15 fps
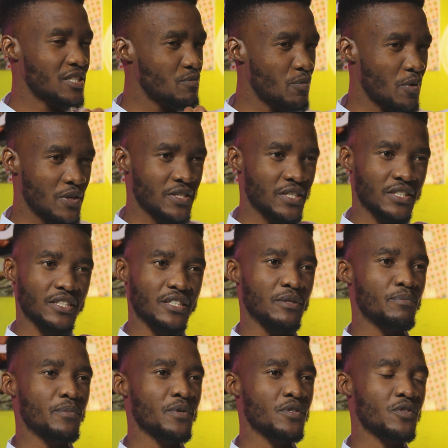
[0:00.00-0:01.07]
a
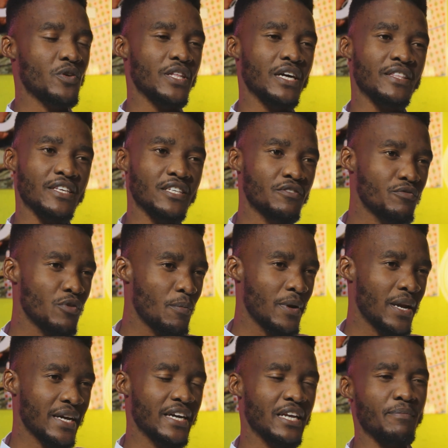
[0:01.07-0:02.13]
sponsorship so that this
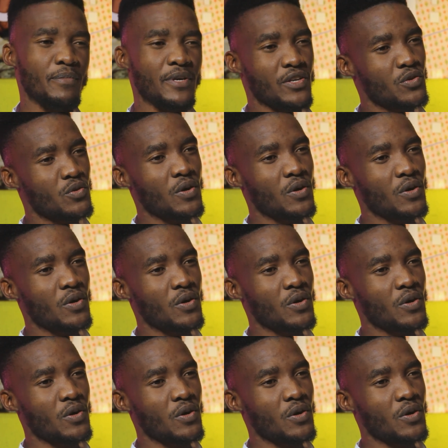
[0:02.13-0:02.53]
formula can be